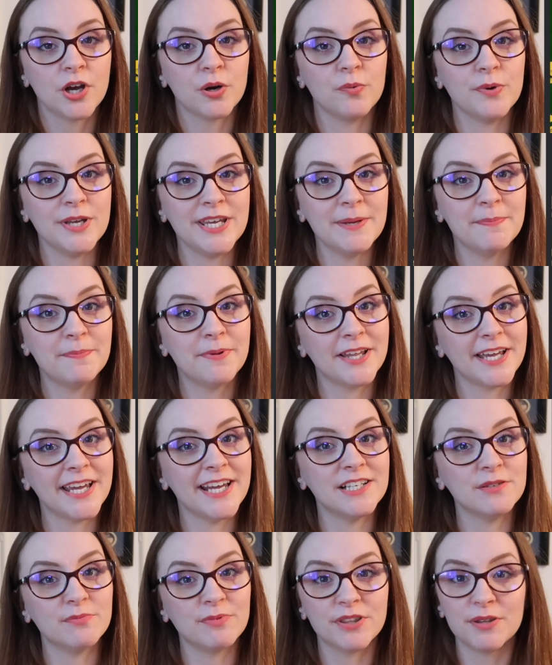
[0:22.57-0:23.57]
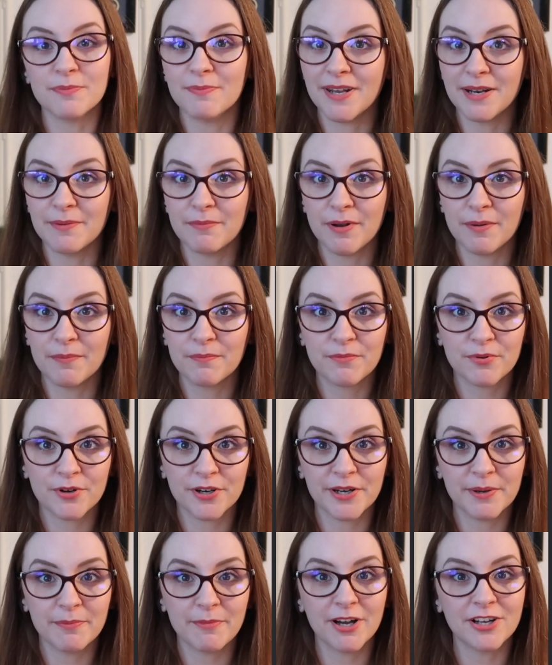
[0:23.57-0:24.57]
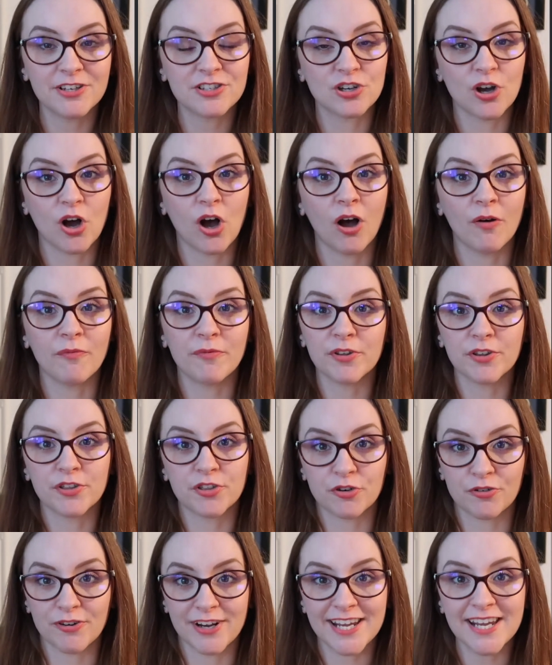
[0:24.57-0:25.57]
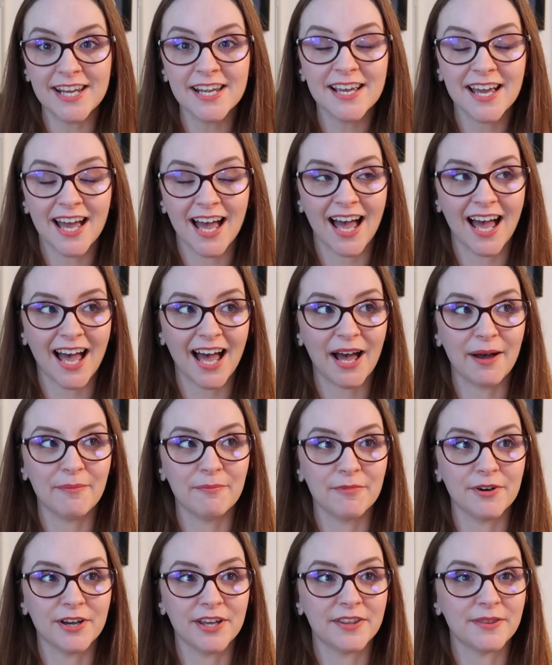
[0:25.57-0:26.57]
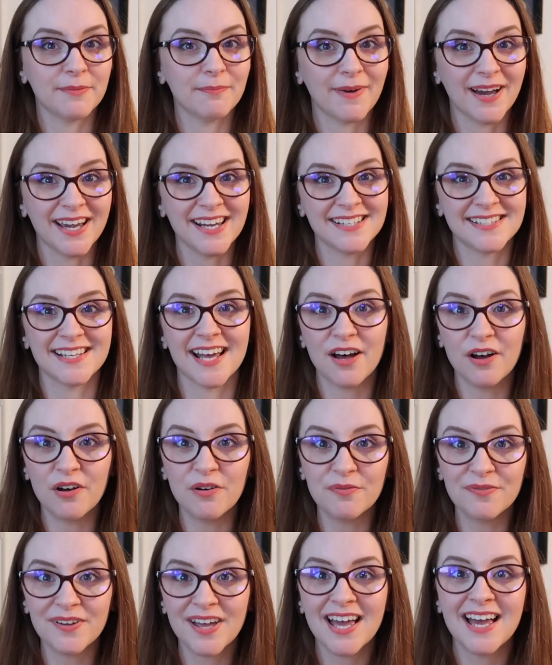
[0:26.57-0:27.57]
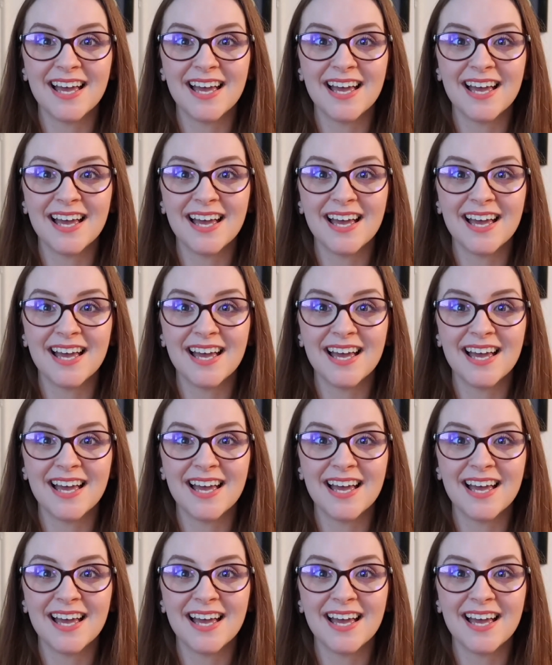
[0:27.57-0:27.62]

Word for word: We played with the minimum pretty much of three um, with myself,